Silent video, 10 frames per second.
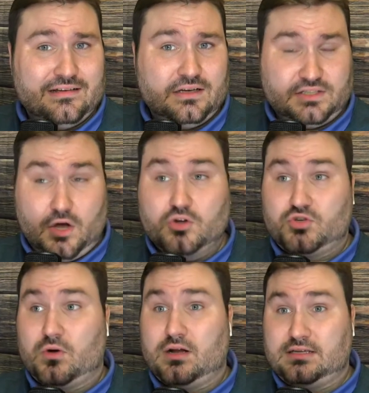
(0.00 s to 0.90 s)
Because
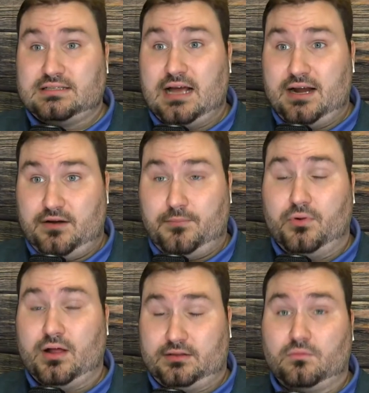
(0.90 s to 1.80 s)
Ogeron decided to
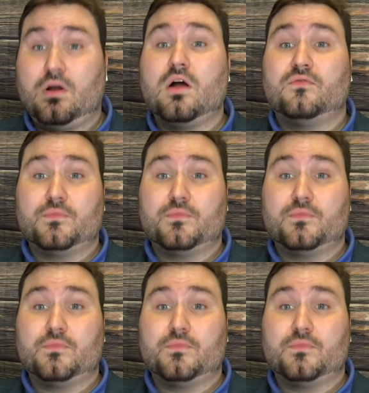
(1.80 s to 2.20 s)
pull out the rug